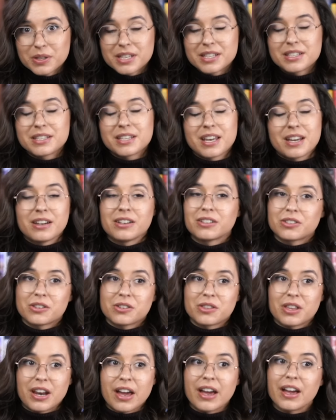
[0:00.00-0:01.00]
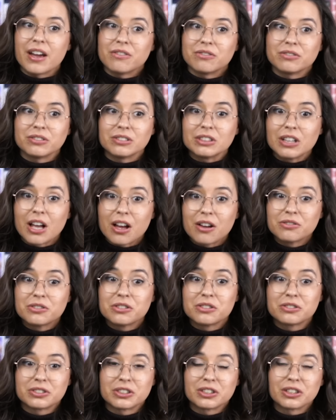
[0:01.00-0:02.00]
He's a character that I have loved
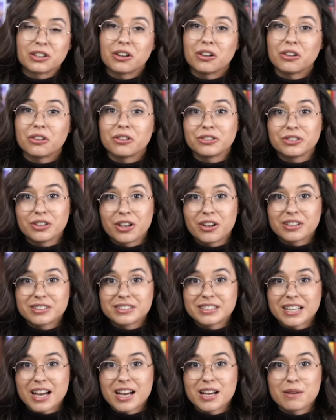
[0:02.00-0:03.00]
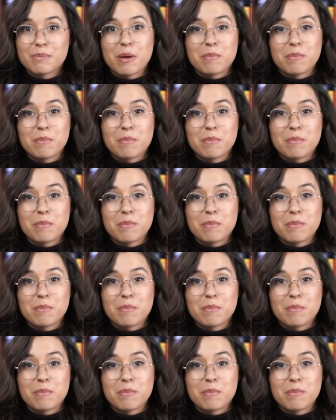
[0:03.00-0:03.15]
for a long time